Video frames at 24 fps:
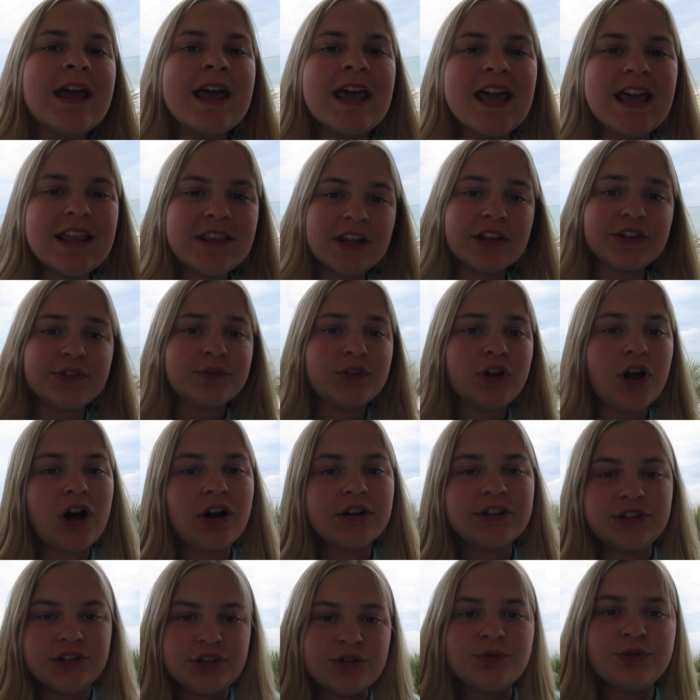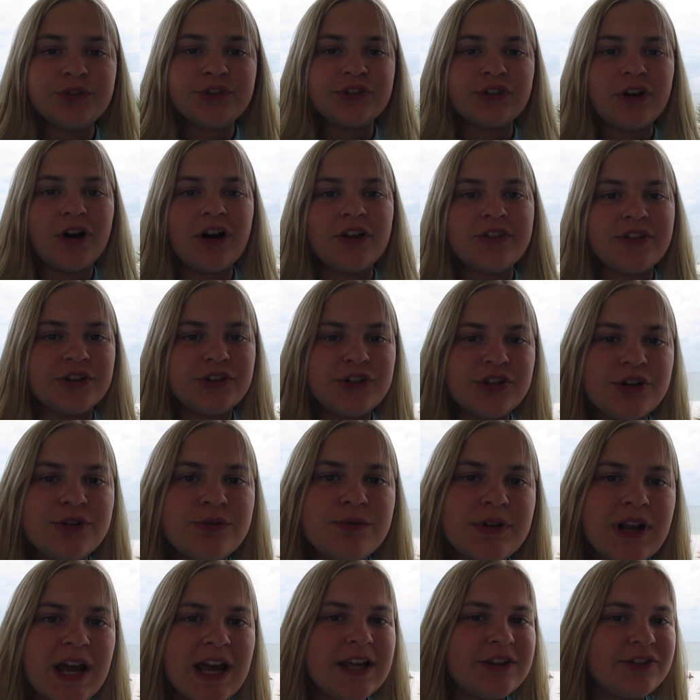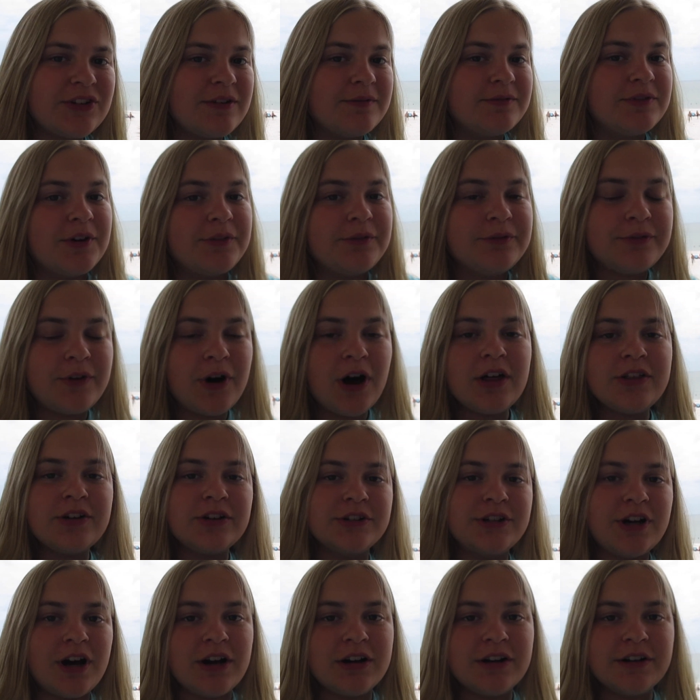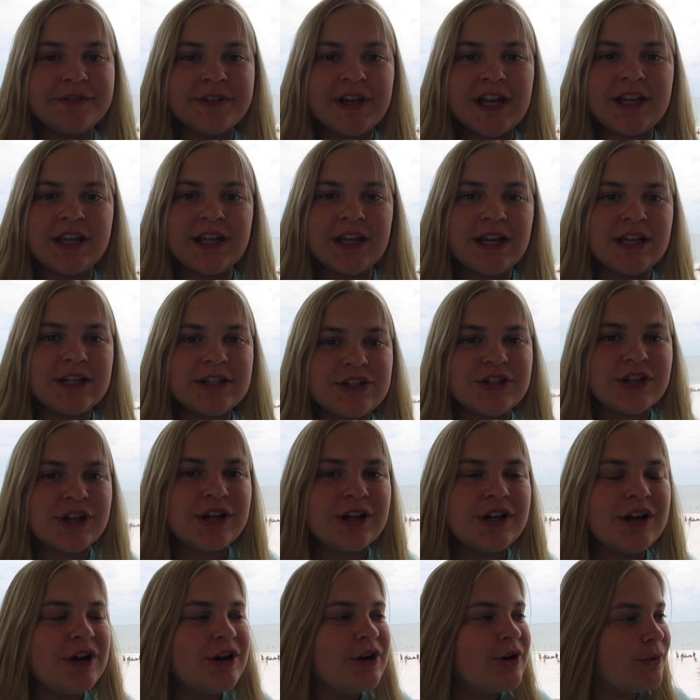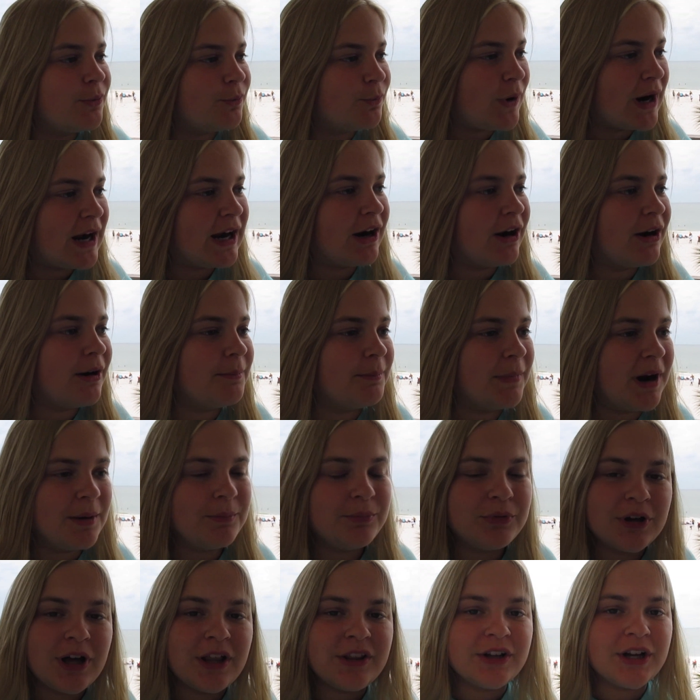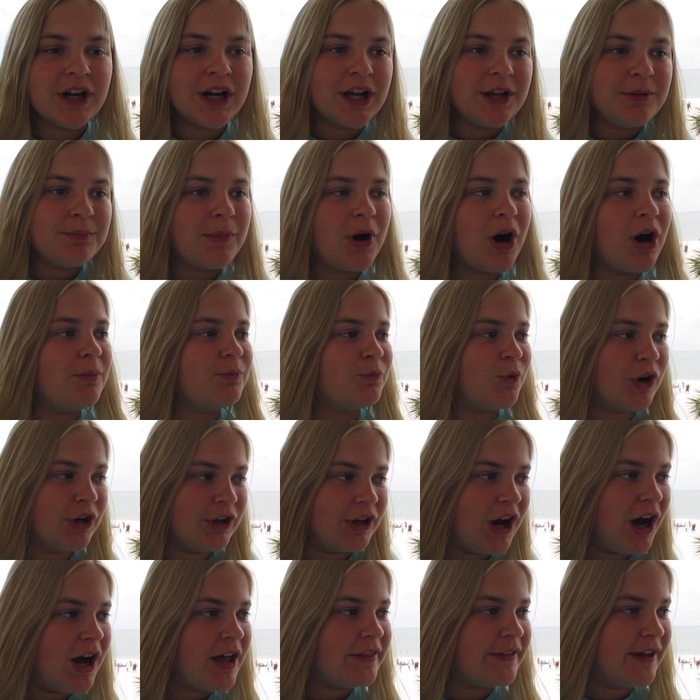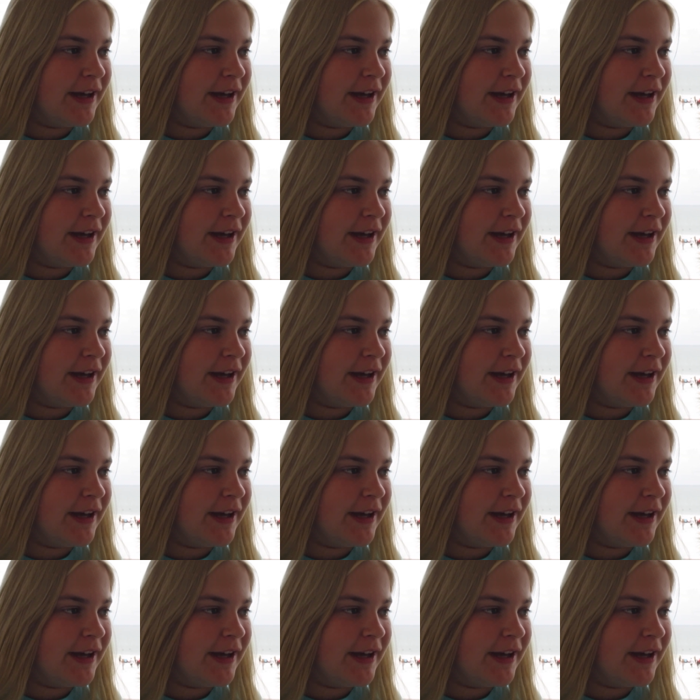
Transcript: in this vlog you saw the two days of the father-daughter vacation where my brother and mom were not